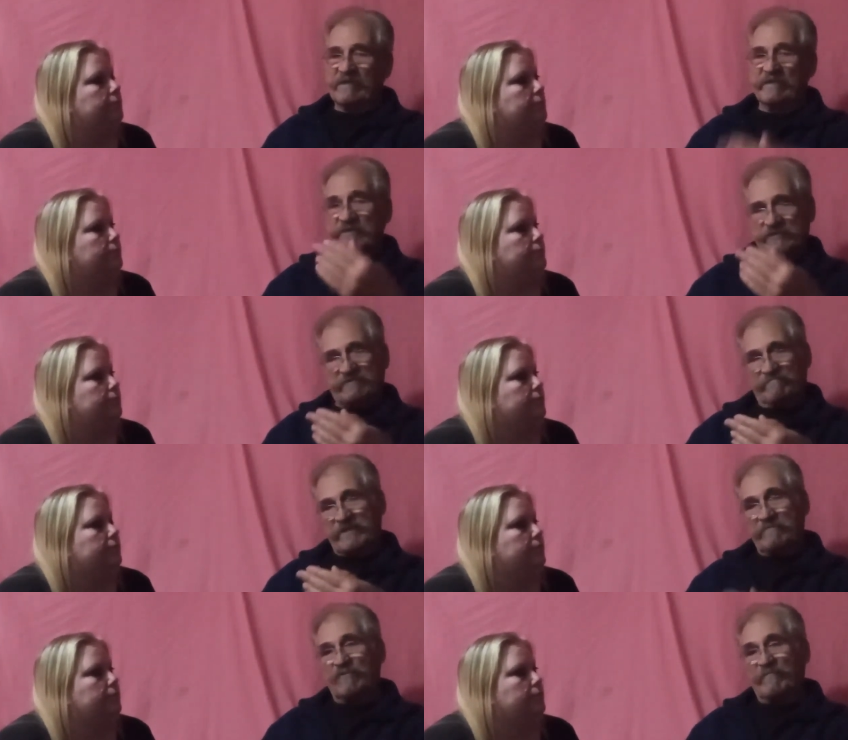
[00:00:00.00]
Speaker 1: the list of
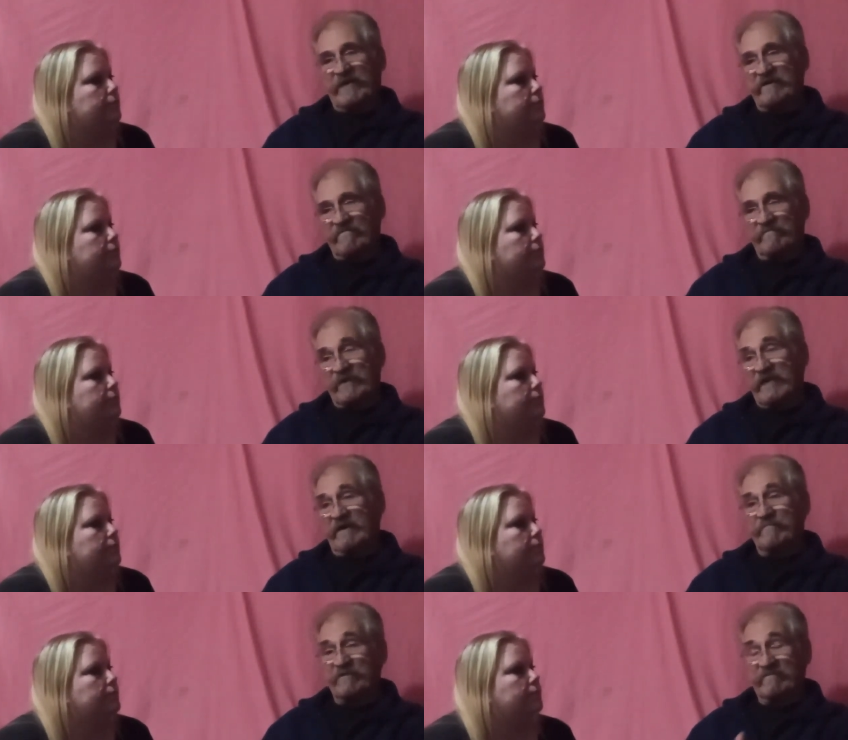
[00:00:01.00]
people banned from the
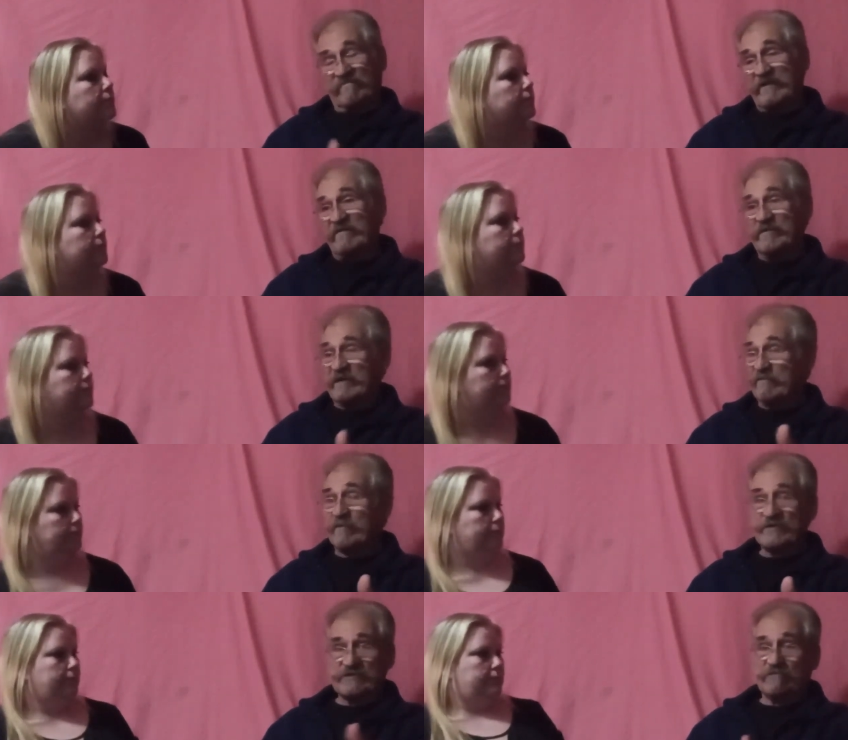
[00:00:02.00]
Capitol and found that I
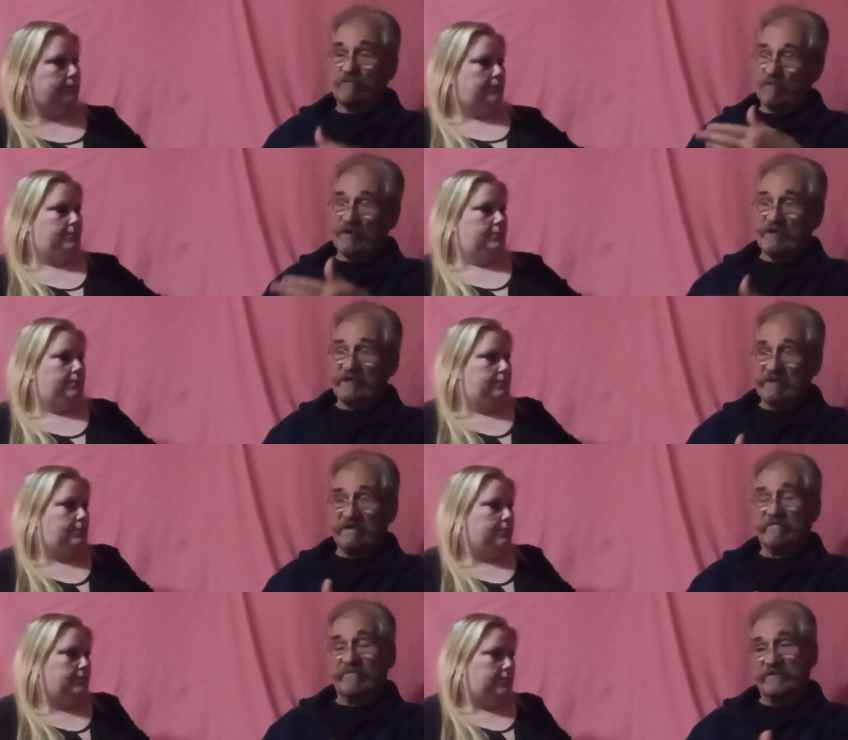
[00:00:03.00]
wasn't one
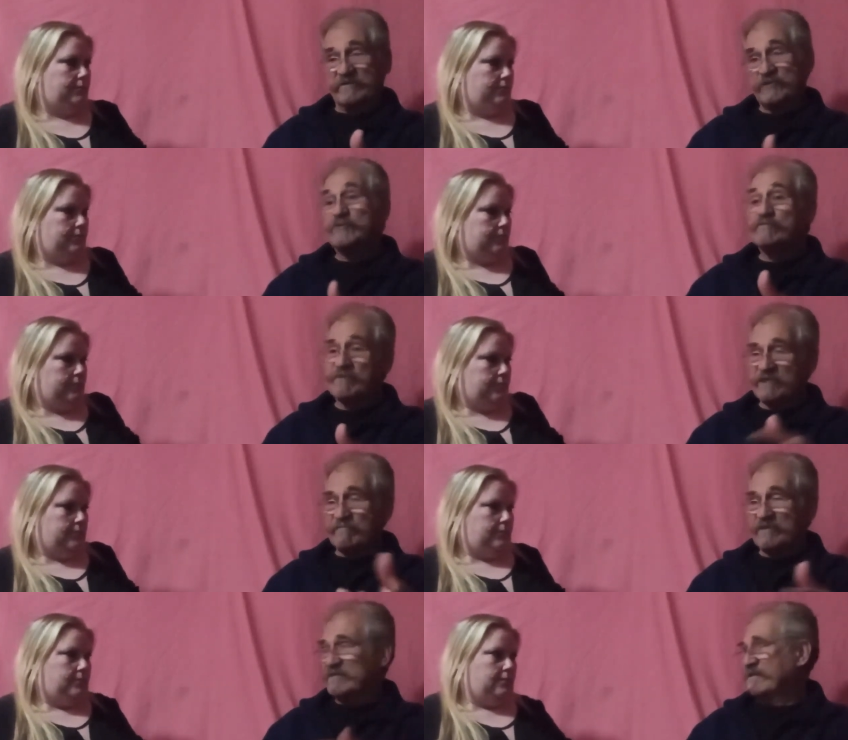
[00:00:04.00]
of the two
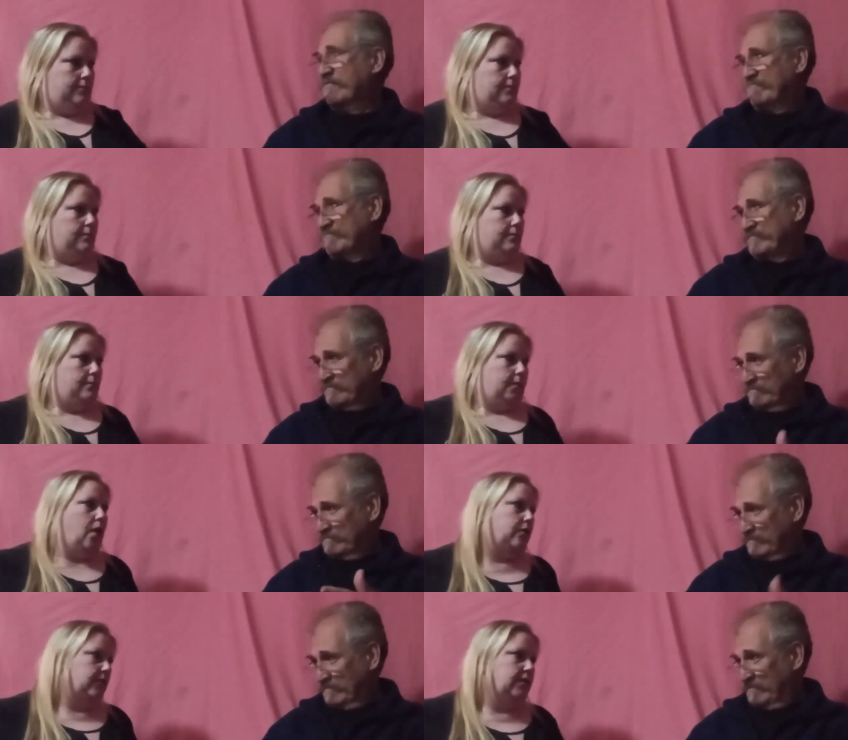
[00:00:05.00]
people
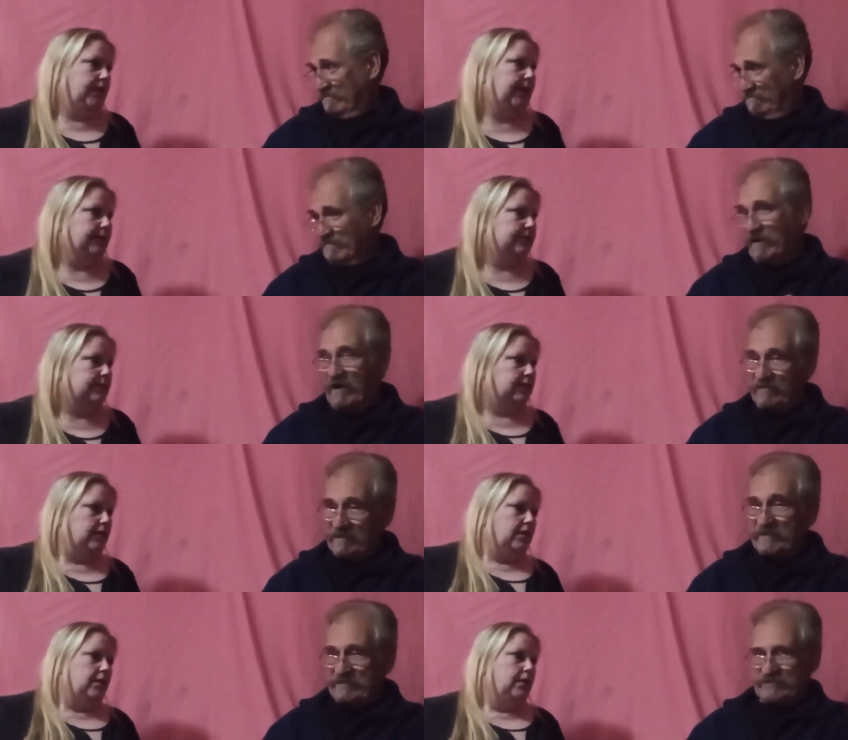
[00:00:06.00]
Speaker 2: on the list.
Speaker 1: On the
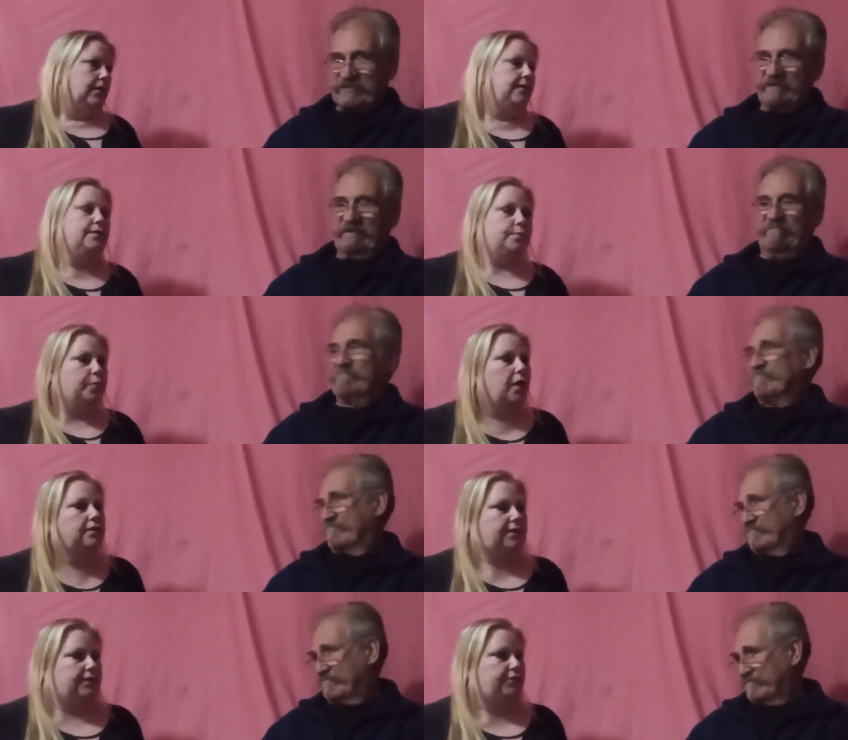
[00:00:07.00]
list.
Speaker 2: There's a
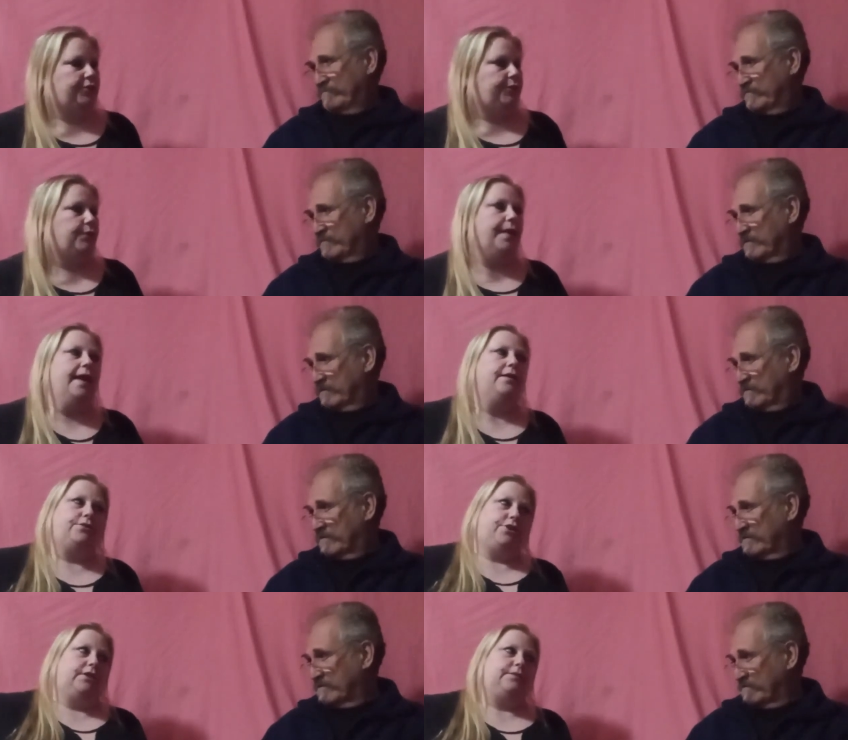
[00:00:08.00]
process too. You can't
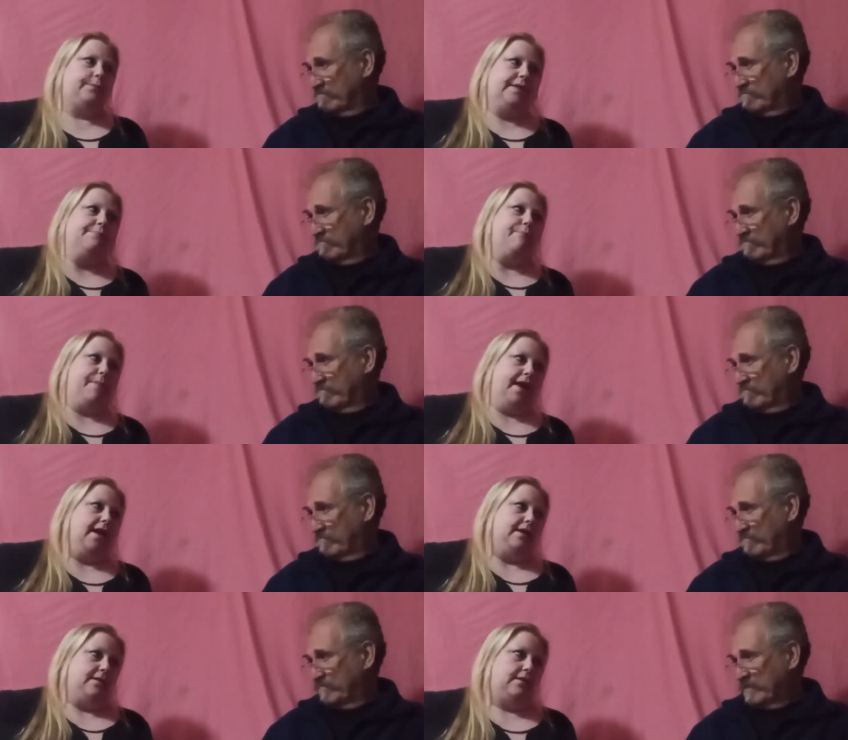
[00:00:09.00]
just be
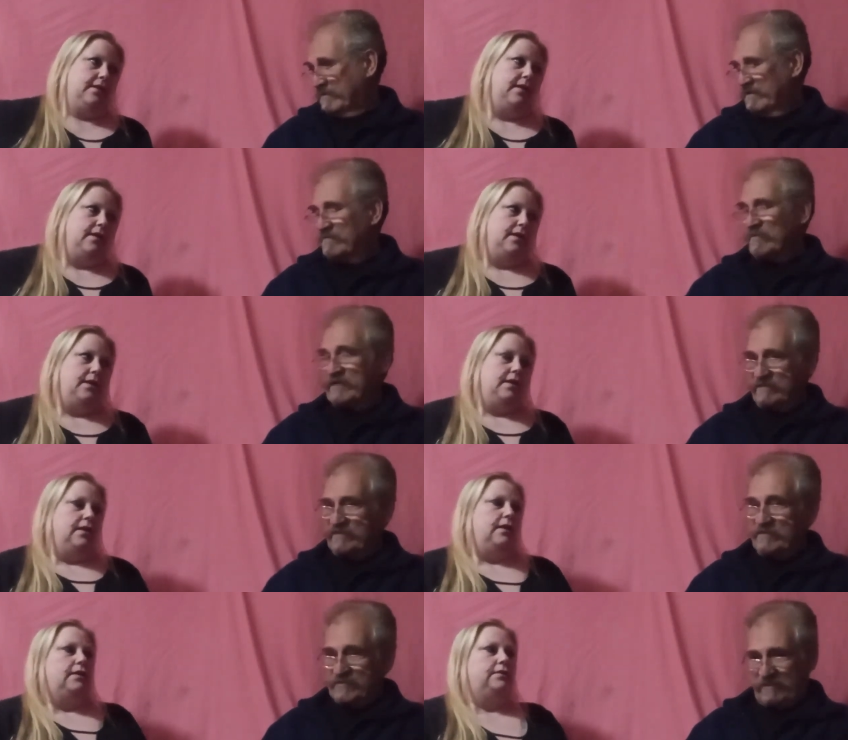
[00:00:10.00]
banned.
Speaker 1: Right.
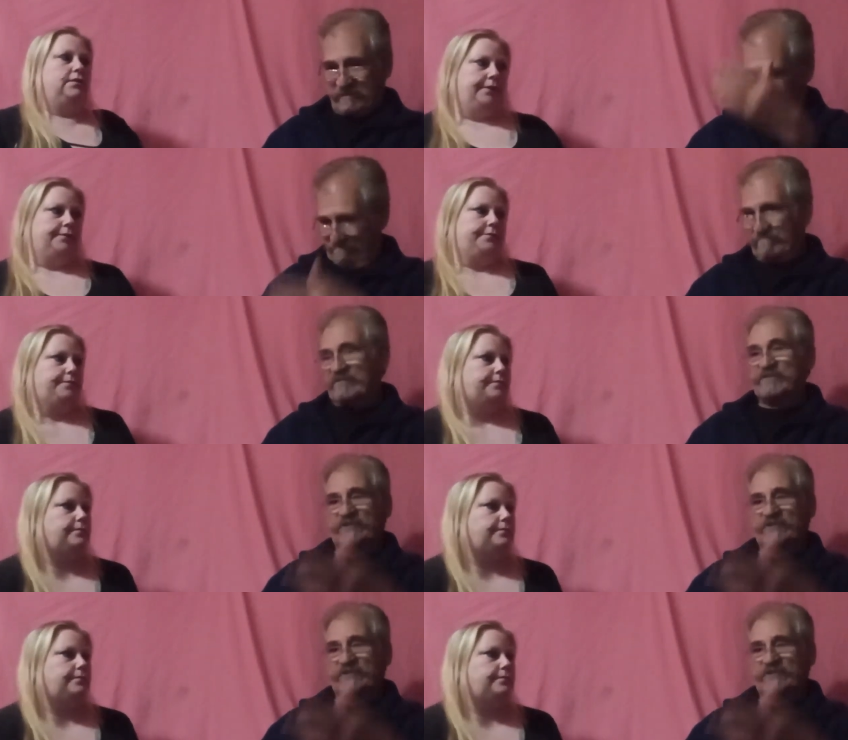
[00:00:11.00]
There's the